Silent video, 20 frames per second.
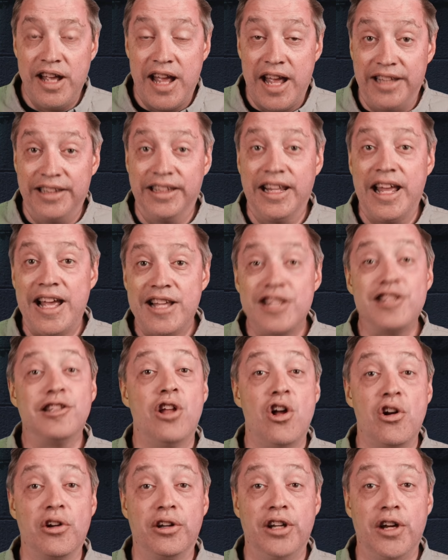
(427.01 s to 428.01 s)
and last
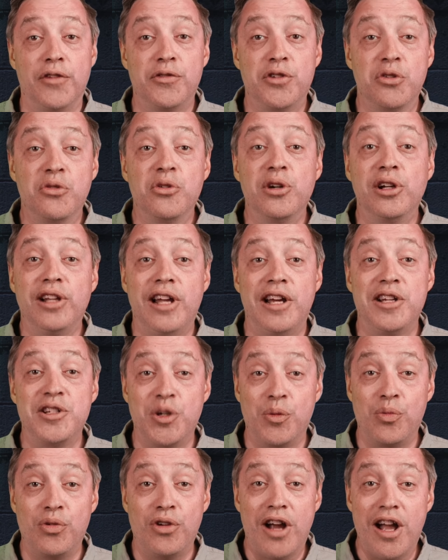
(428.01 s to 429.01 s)
long enough to realize
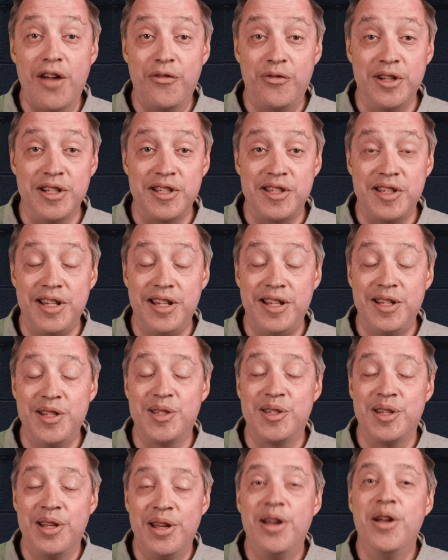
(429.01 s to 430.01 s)
your profits
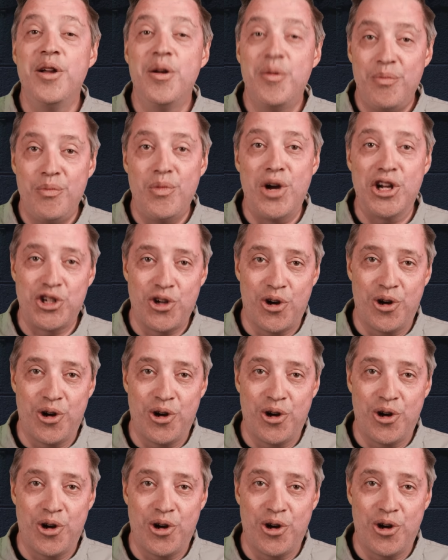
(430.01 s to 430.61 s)
is much